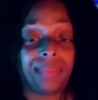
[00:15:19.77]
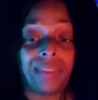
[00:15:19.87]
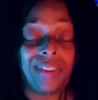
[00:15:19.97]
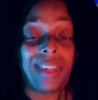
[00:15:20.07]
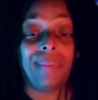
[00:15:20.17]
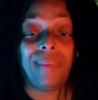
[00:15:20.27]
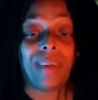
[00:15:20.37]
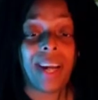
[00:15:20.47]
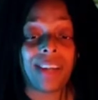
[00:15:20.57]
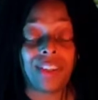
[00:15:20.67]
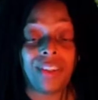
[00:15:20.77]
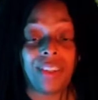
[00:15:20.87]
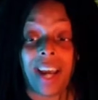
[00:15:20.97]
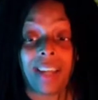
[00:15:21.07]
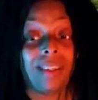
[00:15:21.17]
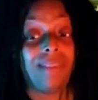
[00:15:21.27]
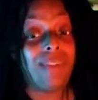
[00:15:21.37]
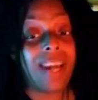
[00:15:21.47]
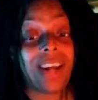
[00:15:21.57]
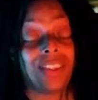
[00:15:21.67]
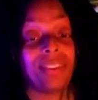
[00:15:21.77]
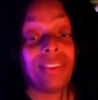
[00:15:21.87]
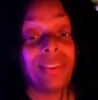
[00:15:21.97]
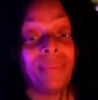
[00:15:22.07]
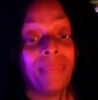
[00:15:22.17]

Same with reactions. I love reactions,